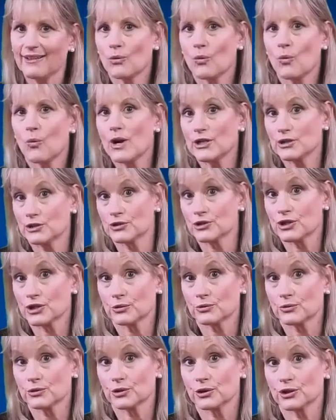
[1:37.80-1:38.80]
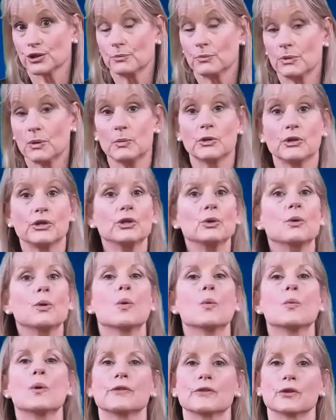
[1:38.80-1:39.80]
when your children are going to be with you
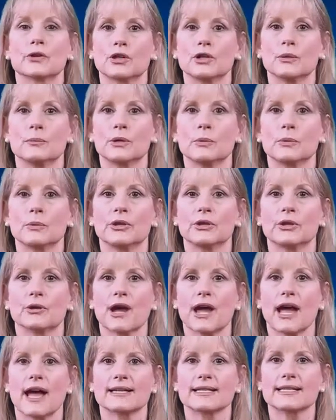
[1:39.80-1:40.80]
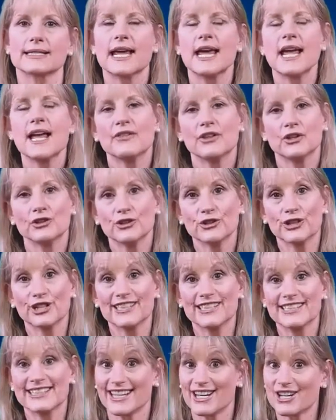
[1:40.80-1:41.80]
and when they're going to be with your ex. Then you're
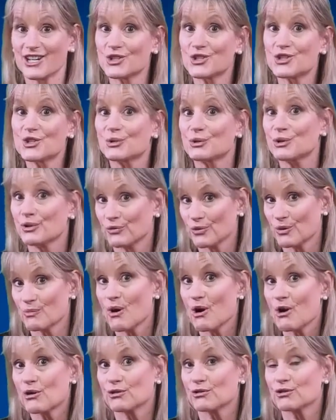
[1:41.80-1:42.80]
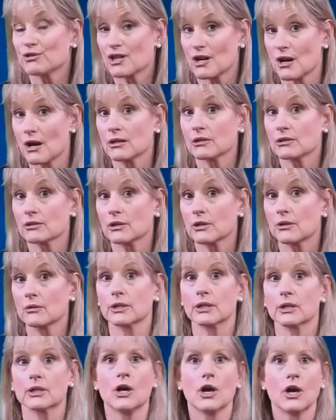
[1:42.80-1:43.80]
going to take 2 different markers,
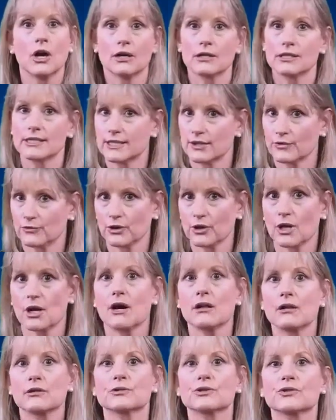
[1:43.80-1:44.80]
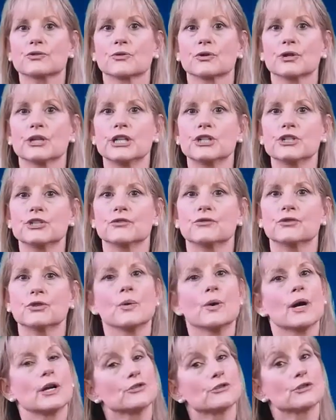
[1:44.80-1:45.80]
color-coded, different colors for each of
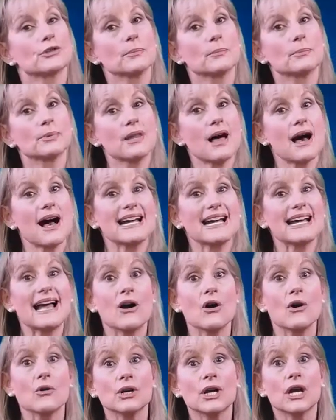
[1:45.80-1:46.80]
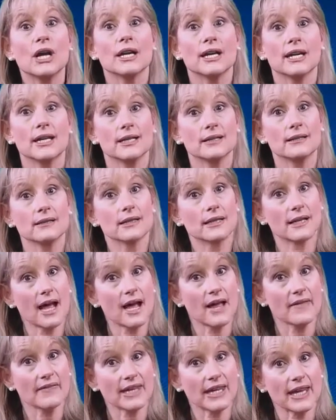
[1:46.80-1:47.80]
you, and you're going to block out on
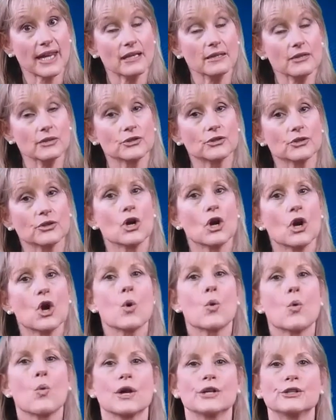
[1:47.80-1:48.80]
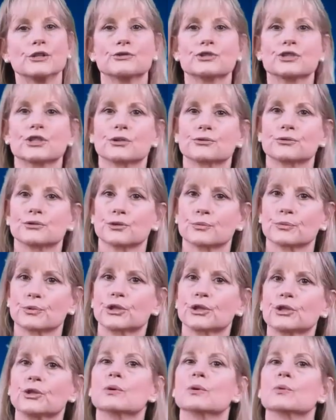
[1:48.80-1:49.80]
the calendar when your children are
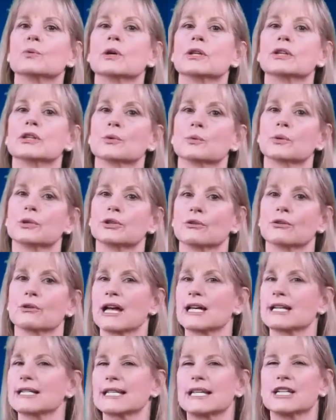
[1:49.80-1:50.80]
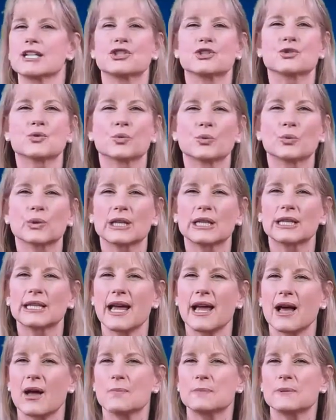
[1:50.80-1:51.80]
with you and when they're with your ex. It just really
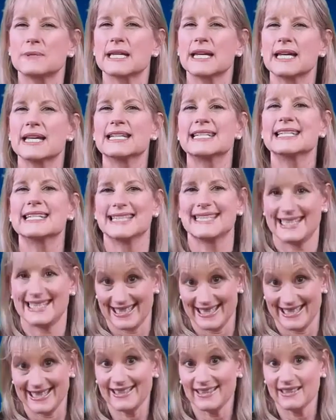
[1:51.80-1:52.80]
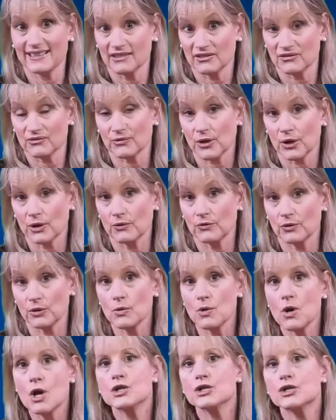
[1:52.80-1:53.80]
helps to see it in front of
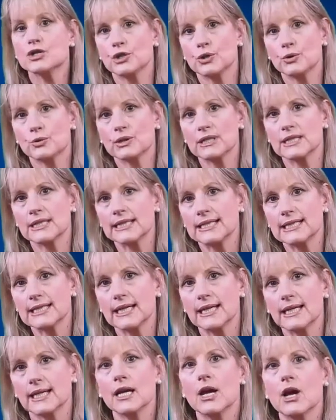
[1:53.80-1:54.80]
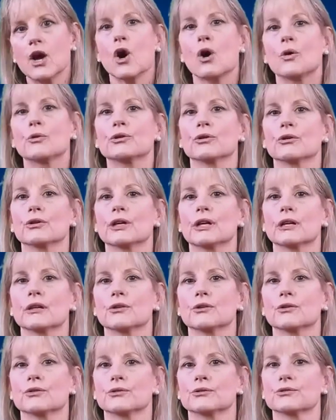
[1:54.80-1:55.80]
you so you can see, oh,
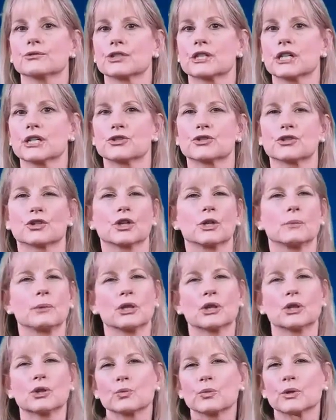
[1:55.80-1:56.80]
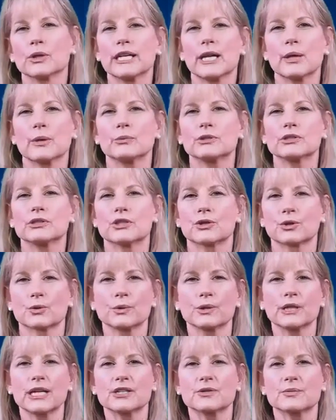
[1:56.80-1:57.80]
your kids are going to be 3
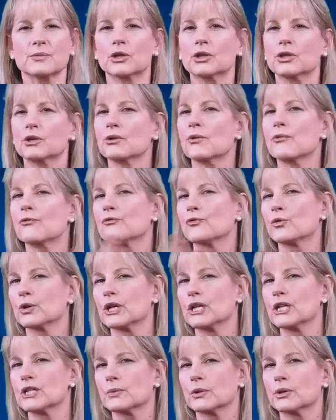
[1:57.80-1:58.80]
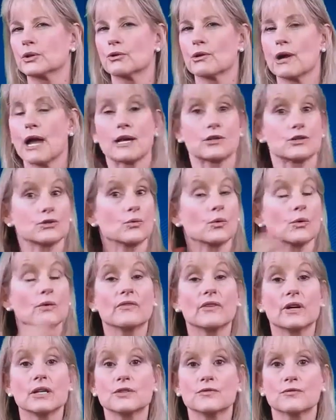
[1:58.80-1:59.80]
days with you, 4 days with your ex, or
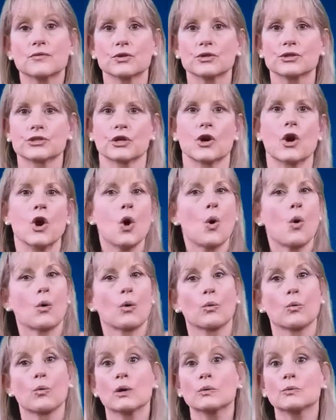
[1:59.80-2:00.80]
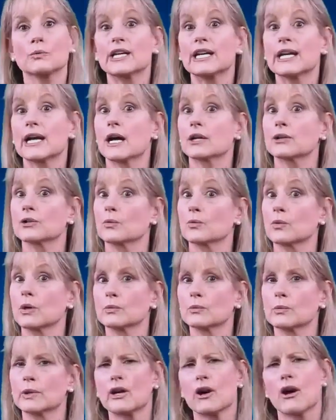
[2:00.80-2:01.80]
vice versa, or 1 week on or
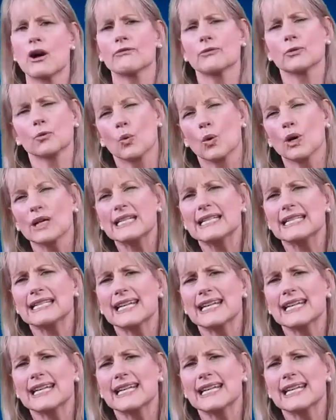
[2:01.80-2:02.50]
1 week off, and what is